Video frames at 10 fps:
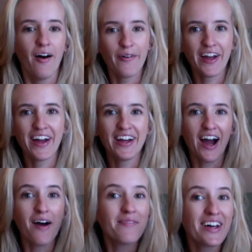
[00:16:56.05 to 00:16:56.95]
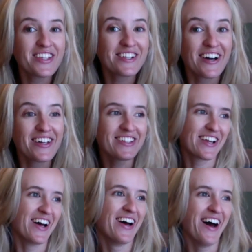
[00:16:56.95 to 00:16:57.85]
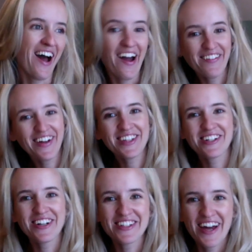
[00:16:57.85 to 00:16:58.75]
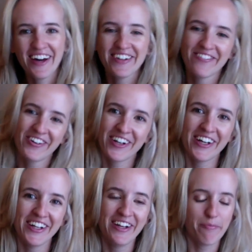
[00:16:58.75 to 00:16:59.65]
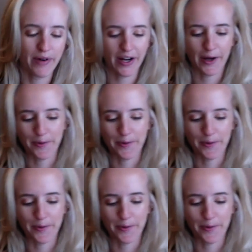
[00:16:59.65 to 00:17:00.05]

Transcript: okay, I'm not stressed. I'm not stressed out. We're good. But